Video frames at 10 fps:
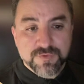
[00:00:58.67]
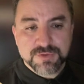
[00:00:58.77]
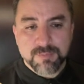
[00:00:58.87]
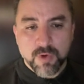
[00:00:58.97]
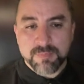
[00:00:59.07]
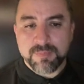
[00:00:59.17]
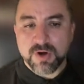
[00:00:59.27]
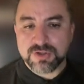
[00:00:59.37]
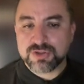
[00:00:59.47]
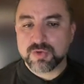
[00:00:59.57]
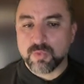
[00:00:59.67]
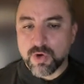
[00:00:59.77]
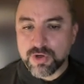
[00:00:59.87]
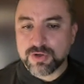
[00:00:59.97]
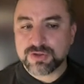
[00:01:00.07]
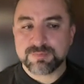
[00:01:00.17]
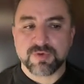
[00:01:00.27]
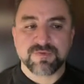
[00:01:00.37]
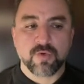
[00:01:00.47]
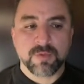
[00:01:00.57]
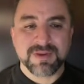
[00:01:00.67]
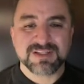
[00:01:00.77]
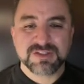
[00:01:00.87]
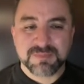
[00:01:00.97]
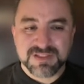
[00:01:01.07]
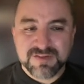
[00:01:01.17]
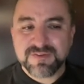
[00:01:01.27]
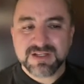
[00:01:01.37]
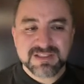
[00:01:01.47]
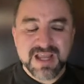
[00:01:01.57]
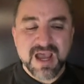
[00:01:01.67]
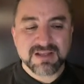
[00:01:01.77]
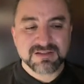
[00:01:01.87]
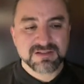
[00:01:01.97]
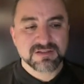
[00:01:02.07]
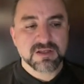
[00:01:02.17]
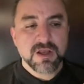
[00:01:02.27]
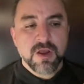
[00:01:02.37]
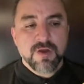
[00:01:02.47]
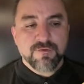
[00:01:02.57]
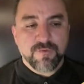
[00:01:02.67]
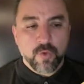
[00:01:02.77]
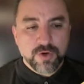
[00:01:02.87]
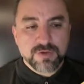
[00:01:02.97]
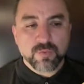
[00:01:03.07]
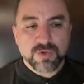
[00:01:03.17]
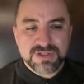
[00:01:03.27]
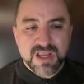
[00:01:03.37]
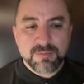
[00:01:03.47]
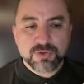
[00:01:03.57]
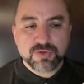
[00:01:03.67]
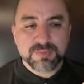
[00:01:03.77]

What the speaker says: small parts to workers performing specific tasks, Ford was able to